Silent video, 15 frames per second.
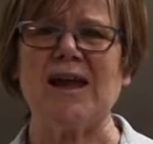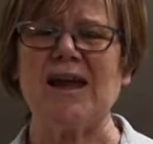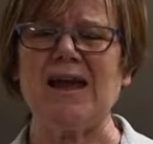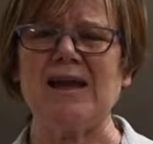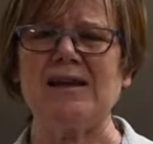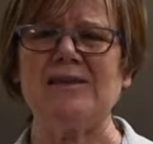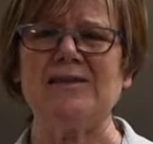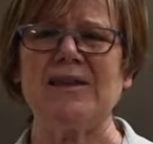
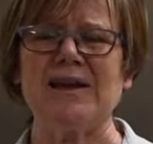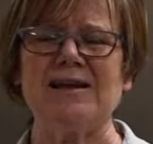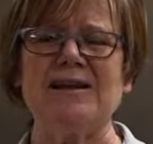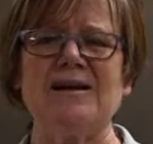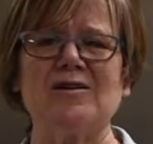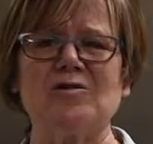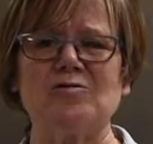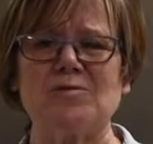and then
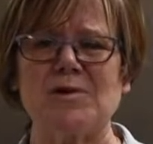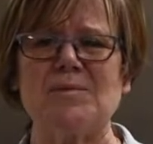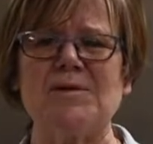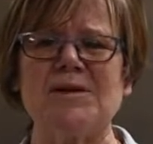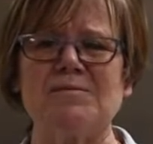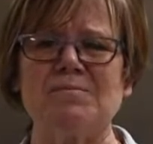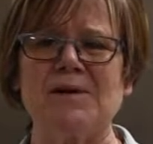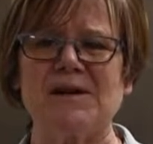a
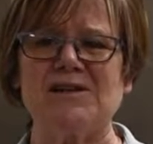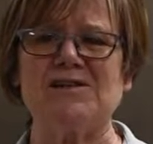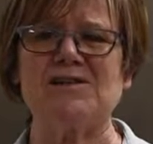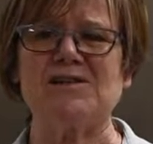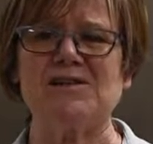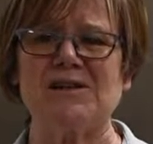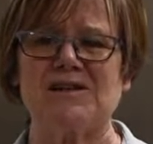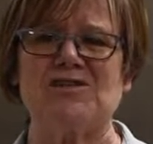
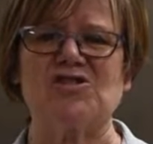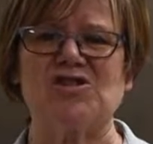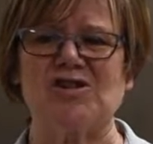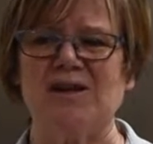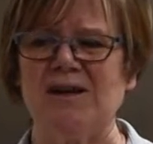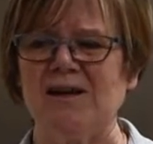Caribbean-based dish.